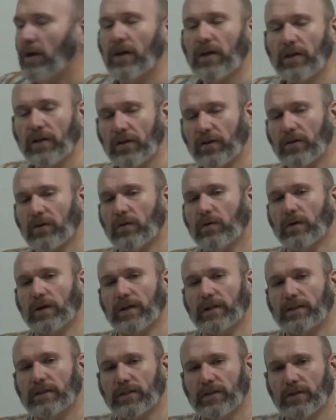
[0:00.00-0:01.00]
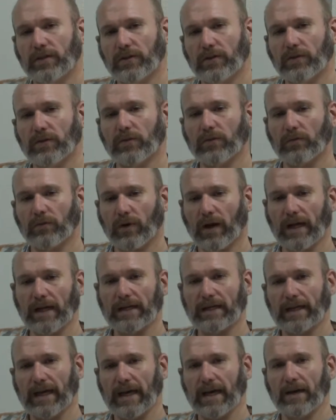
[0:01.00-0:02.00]
you're going to
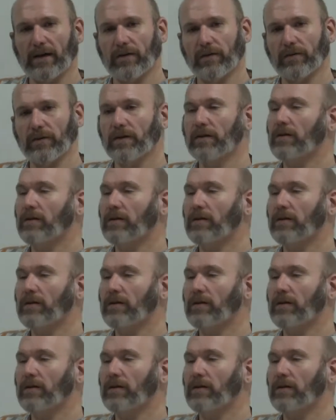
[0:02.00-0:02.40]
write down